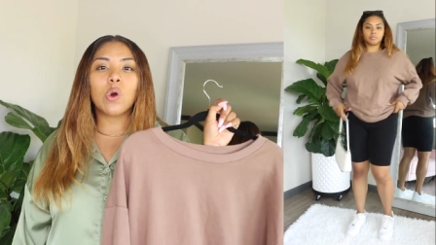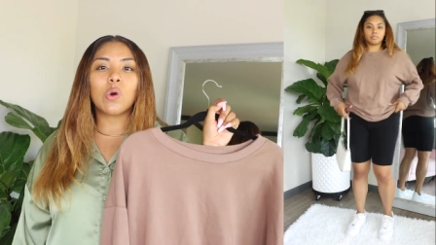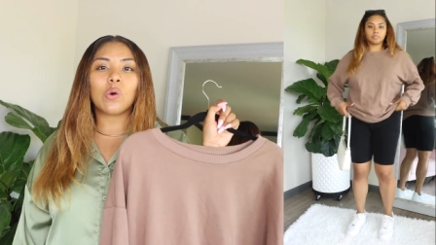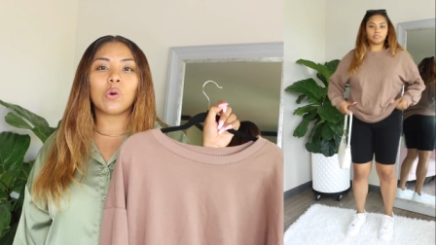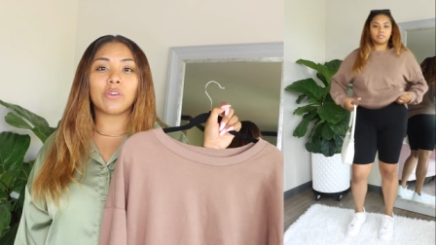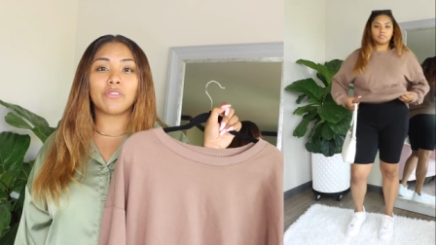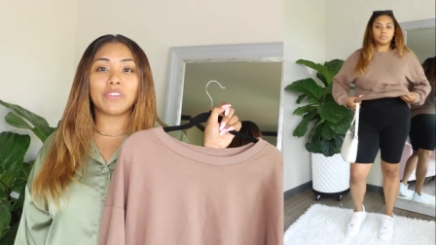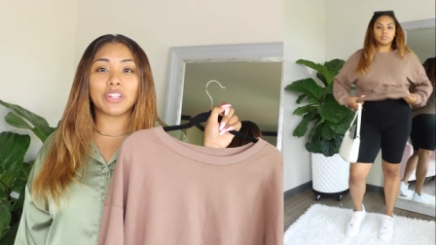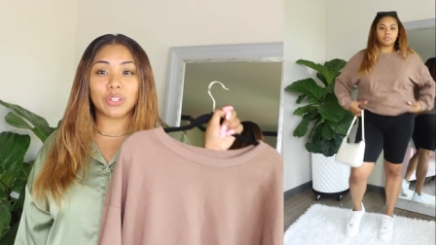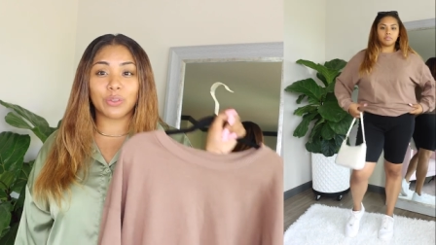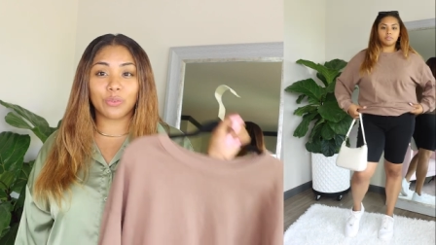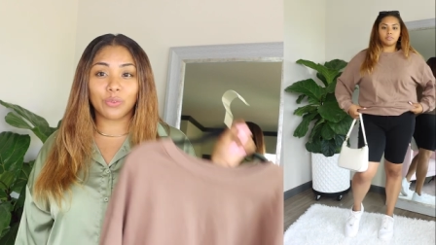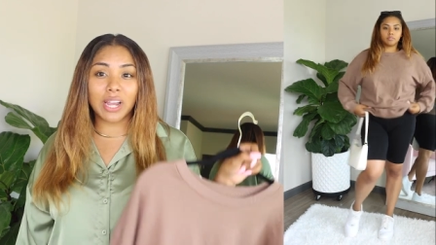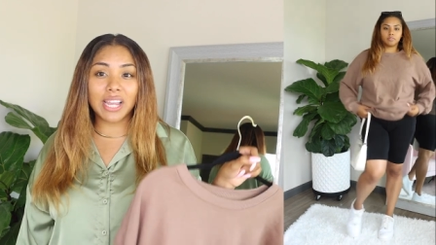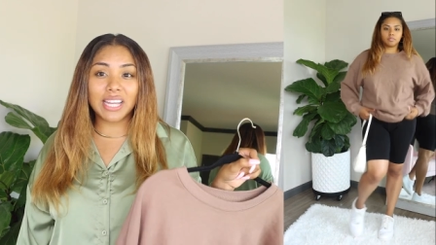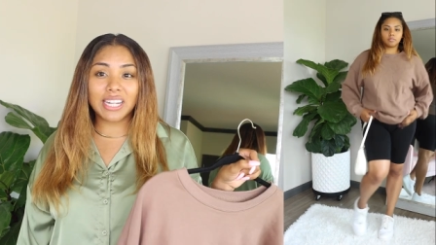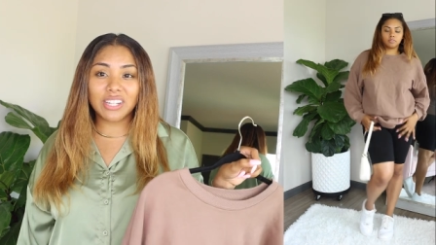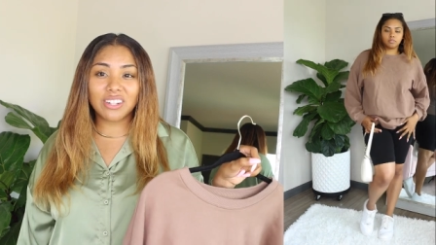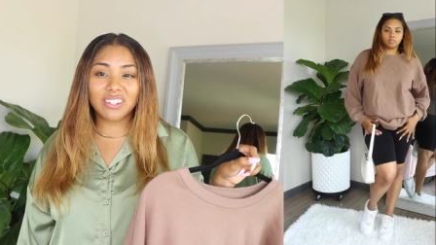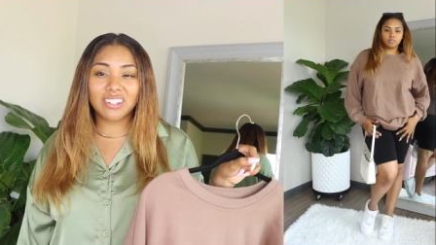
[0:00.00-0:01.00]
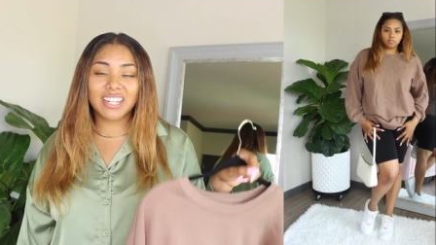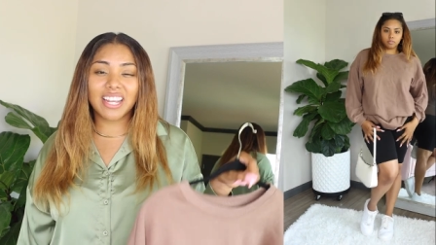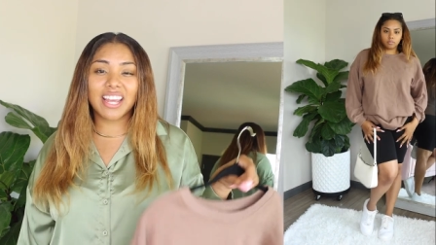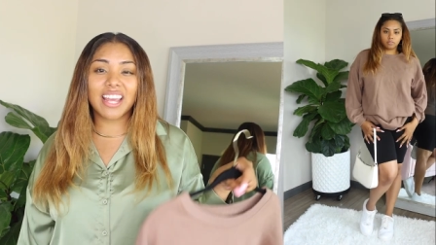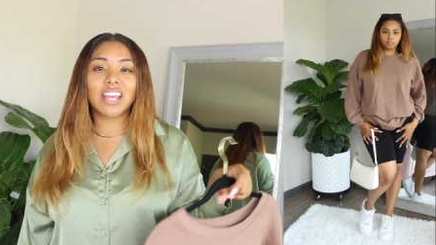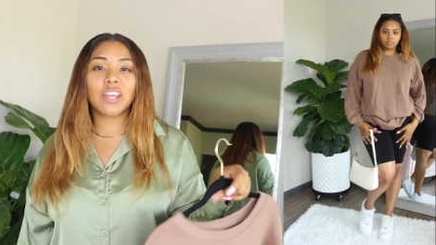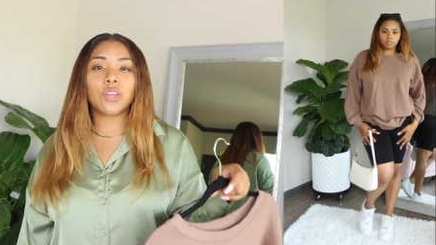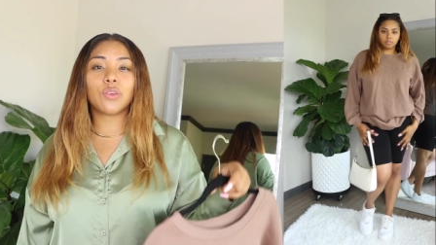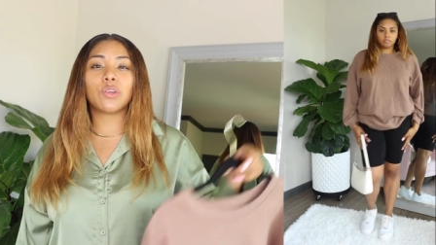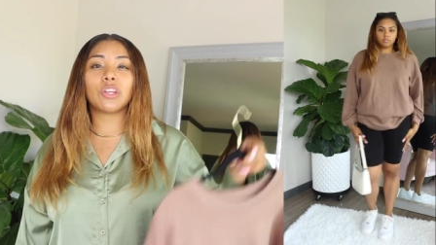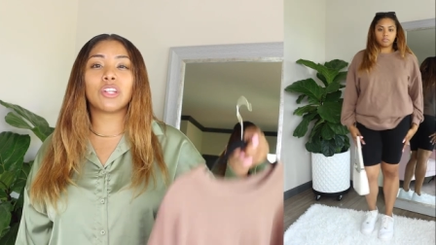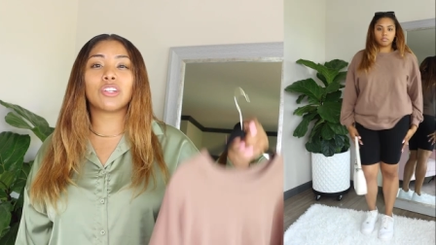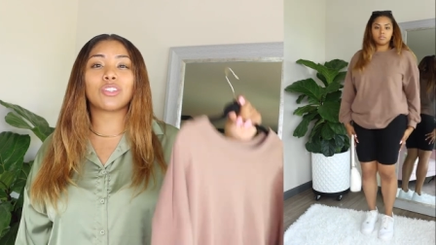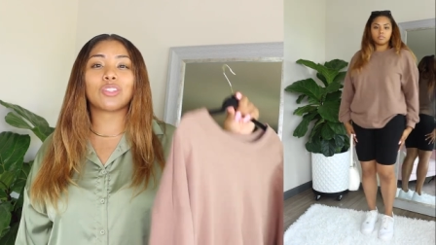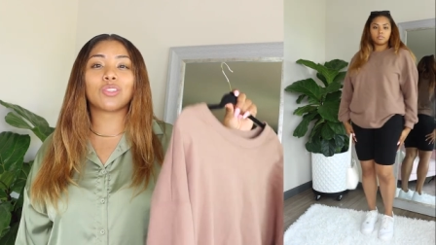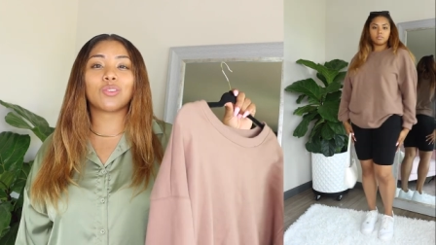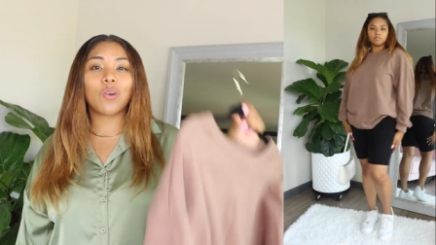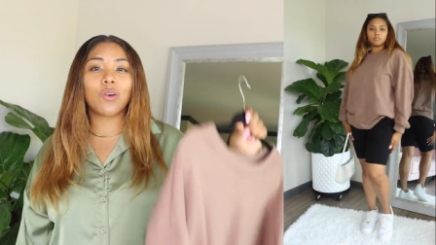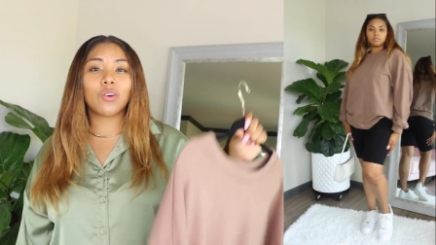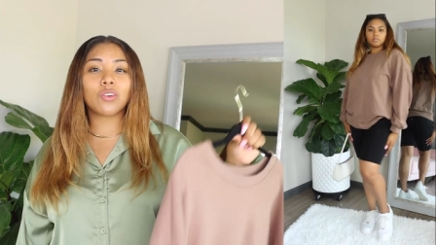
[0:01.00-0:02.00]
or if it's a rainier day, you can
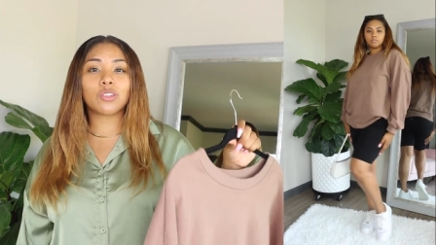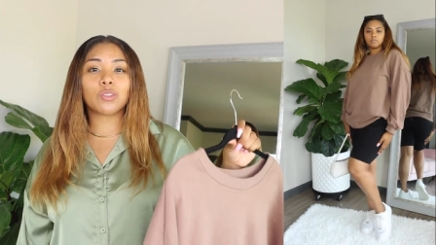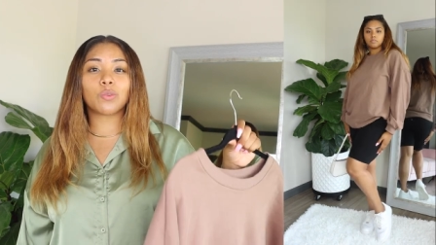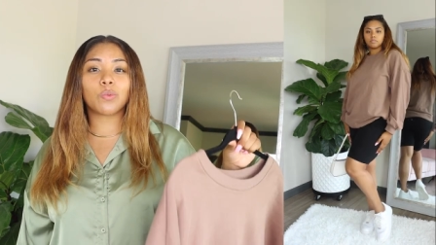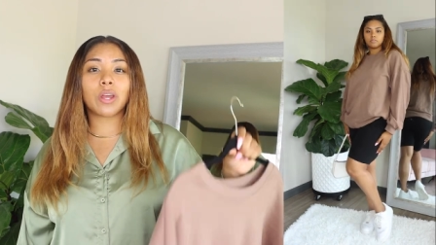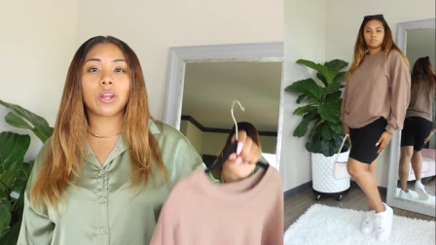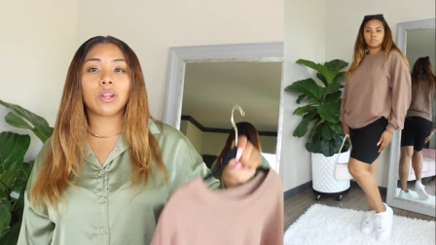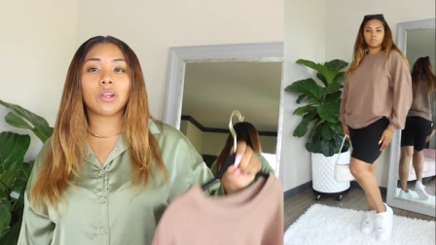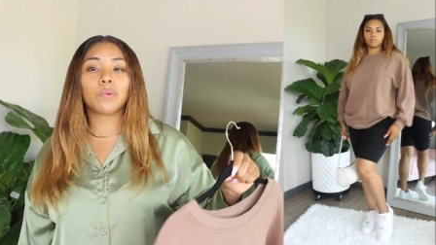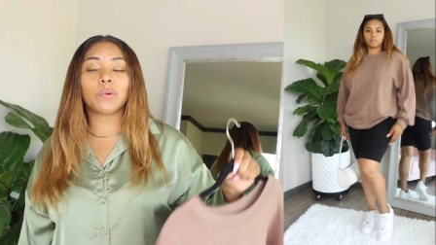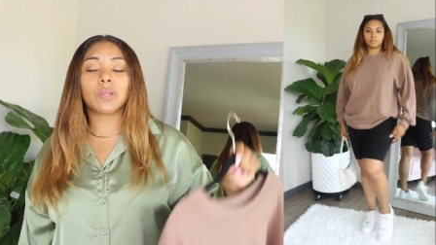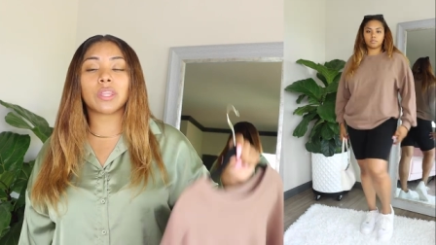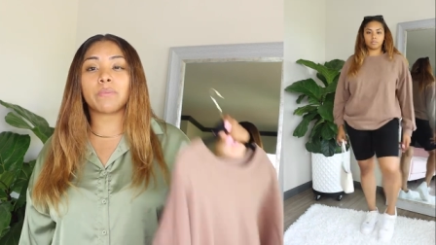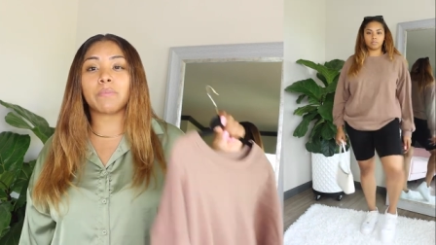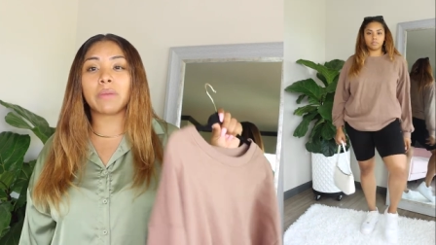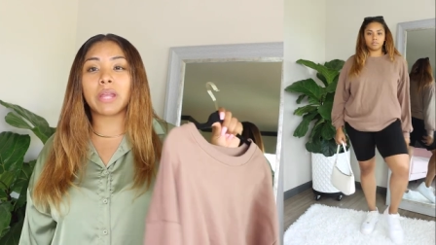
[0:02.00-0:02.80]
just throw on a sweater with a